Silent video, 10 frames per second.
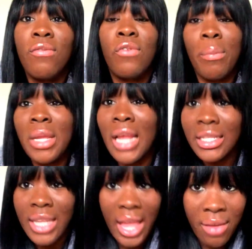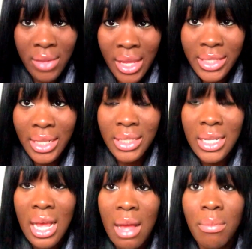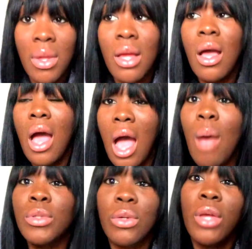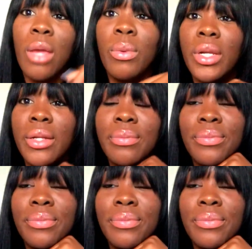for me not to have kids at the time, I was okay with it.